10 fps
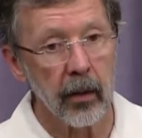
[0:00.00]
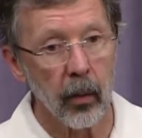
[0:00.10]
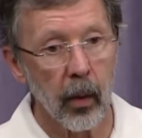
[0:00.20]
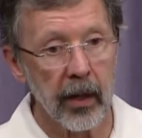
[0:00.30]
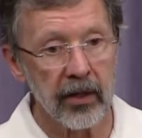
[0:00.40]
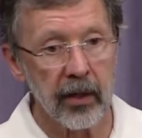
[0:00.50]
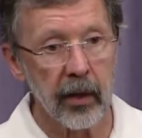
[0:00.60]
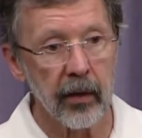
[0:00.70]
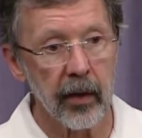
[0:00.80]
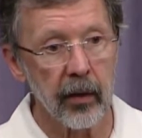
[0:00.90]
was
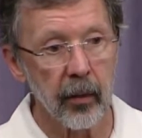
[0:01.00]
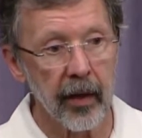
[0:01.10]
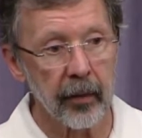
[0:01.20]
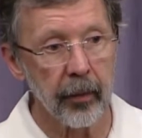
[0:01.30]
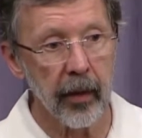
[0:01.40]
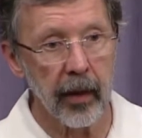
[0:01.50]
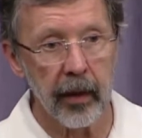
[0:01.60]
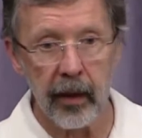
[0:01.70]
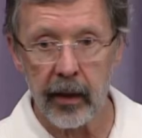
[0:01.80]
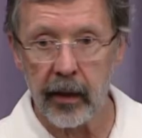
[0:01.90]
that the,
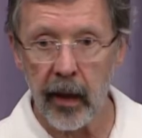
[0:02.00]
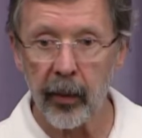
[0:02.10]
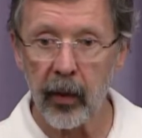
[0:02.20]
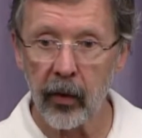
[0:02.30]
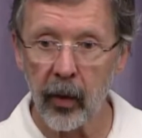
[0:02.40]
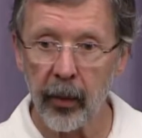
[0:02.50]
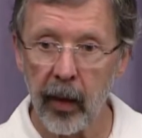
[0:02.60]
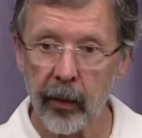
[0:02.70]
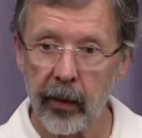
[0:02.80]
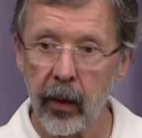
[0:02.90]
the company will go
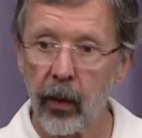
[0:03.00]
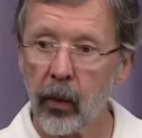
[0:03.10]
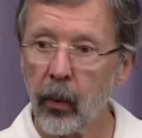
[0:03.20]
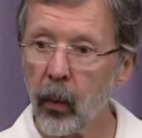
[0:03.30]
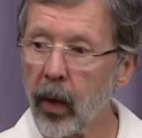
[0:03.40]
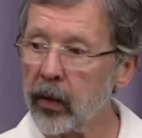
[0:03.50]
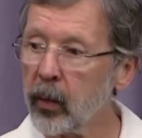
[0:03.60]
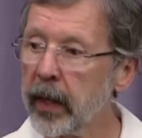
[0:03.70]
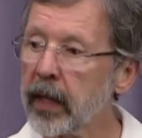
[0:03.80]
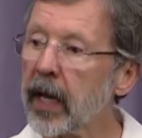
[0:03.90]
public one
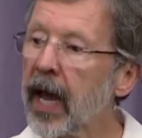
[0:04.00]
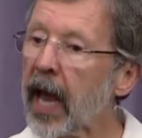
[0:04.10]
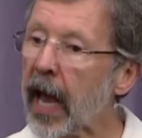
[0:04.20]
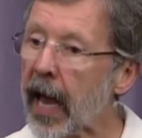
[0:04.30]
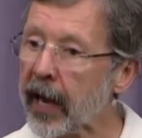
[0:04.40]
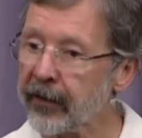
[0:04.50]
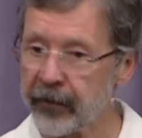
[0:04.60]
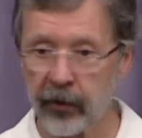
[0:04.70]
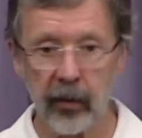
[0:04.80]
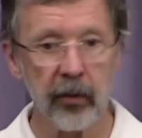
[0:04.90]
week
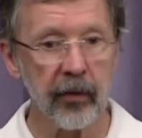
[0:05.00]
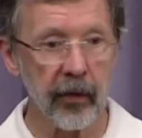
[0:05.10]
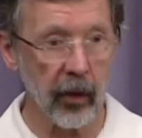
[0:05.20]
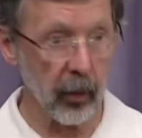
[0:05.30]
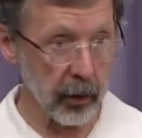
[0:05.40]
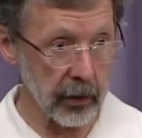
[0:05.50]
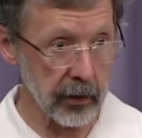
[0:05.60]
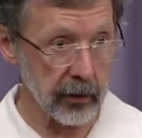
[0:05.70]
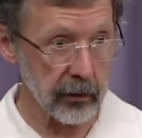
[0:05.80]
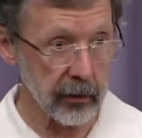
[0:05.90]
after the movie opens.